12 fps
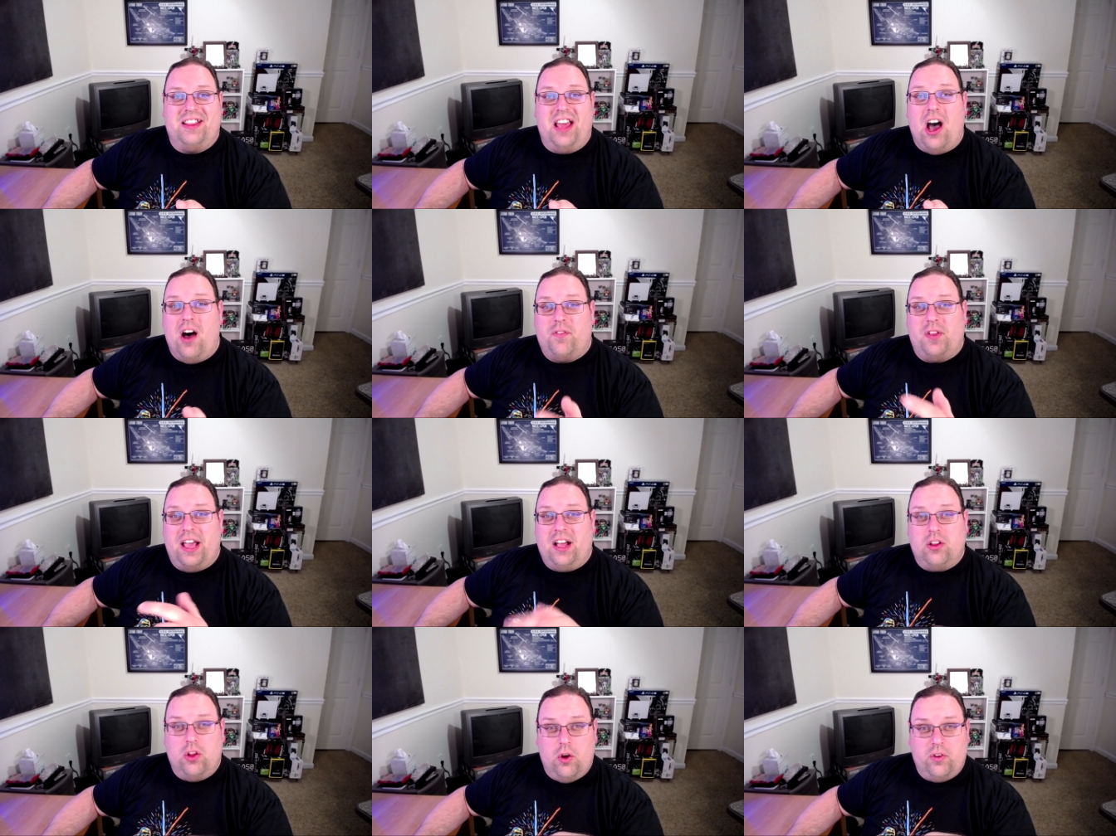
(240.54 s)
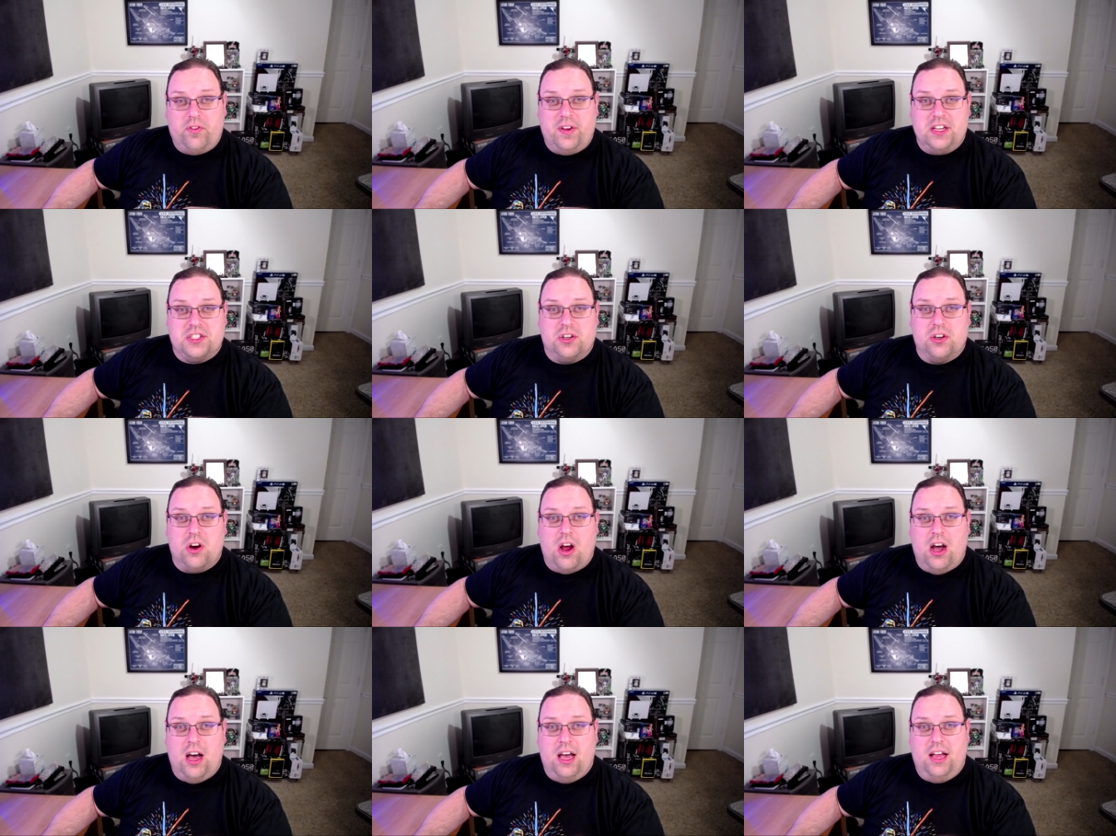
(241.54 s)
the offline clone feature
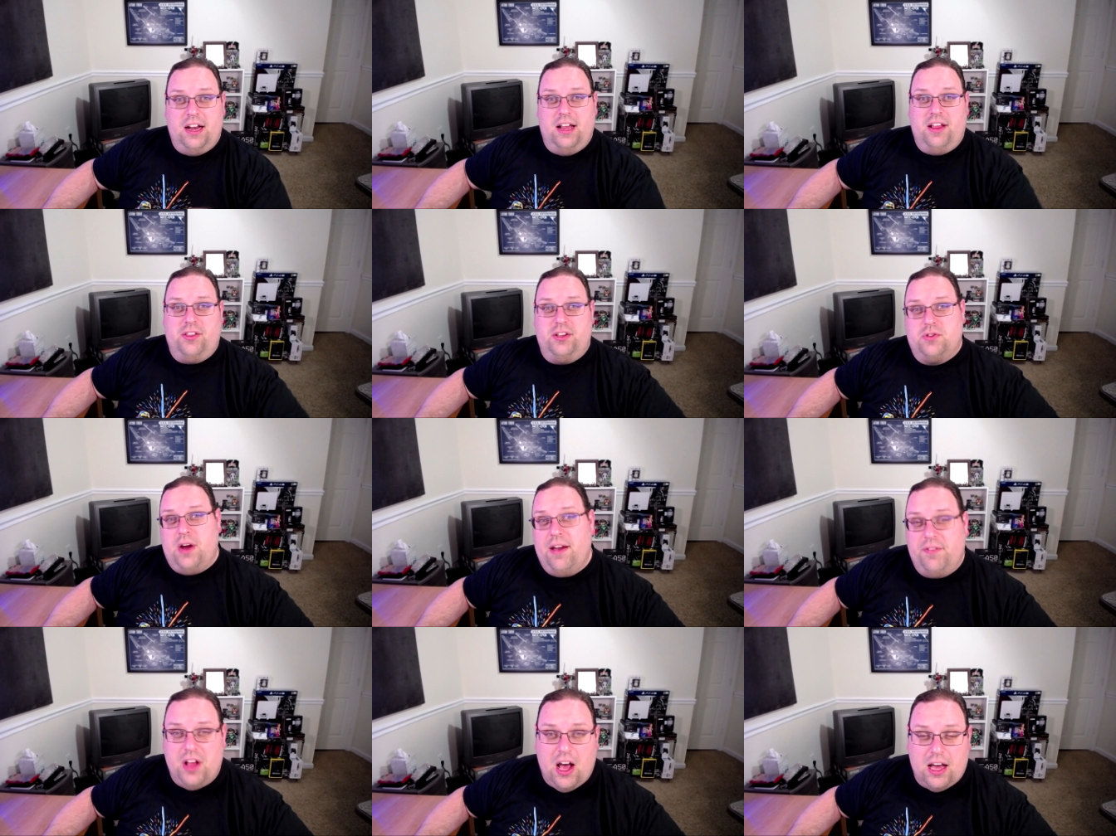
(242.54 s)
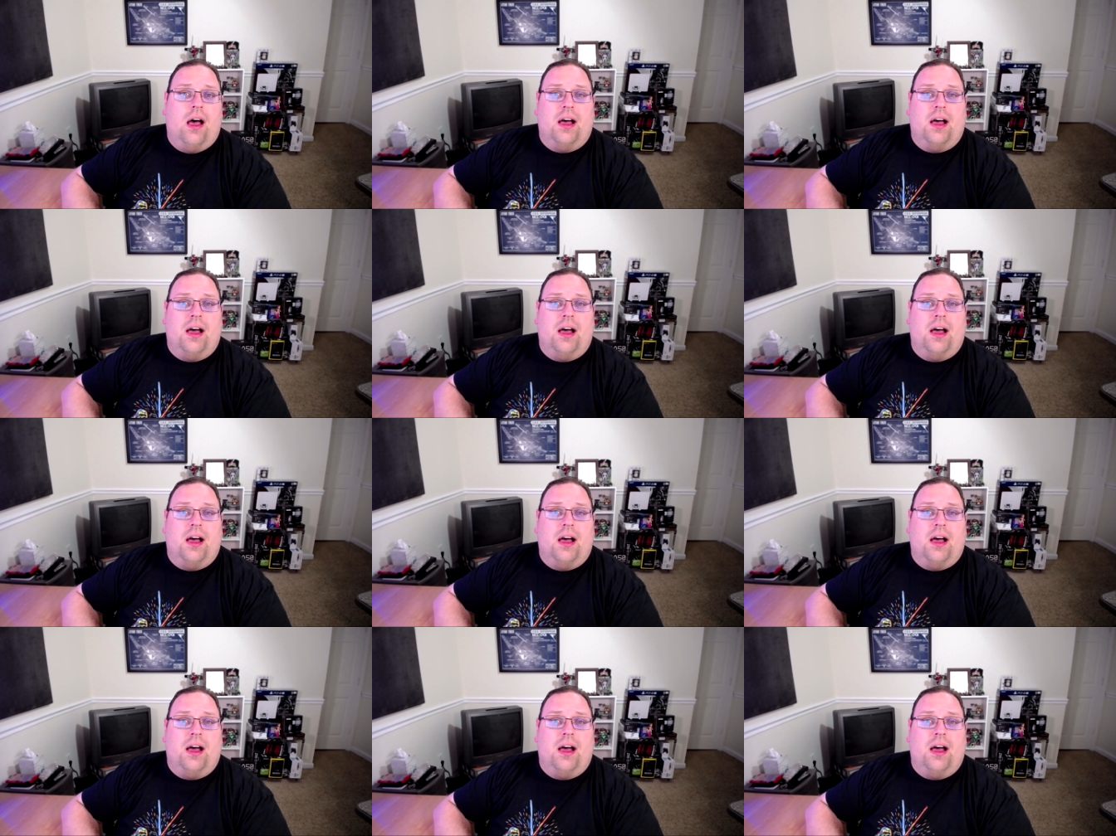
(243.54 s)
on the drive dock.